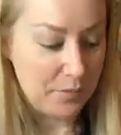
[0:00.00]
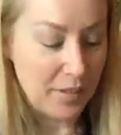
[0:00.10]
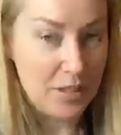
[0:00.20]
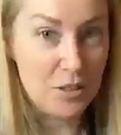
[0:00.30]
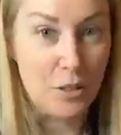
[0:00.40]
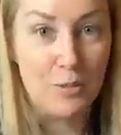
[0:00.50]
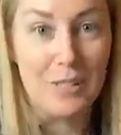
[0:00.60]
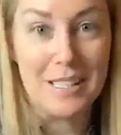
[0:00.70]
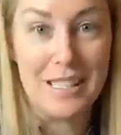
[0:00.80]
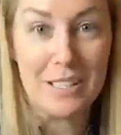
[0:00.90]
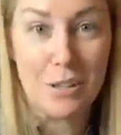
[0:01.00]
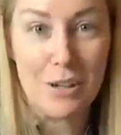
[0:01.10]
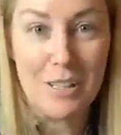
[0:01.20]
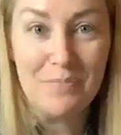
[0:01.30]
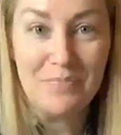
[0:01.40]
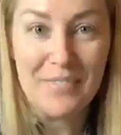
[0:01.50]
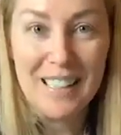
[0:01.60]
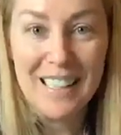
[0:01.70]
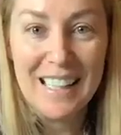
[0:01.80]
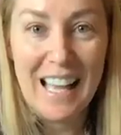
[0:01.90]
So let's get started.
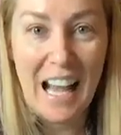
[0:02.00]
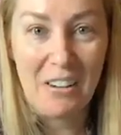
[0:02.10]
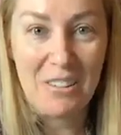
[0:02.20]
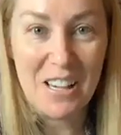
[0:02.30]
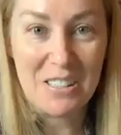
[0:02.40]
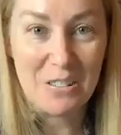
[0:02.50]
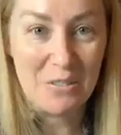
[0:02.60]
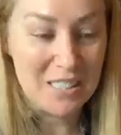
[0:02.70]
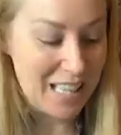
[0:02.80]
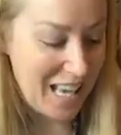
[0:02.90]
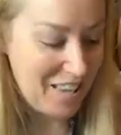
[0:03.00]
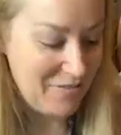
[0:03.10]
How are you guys doing today?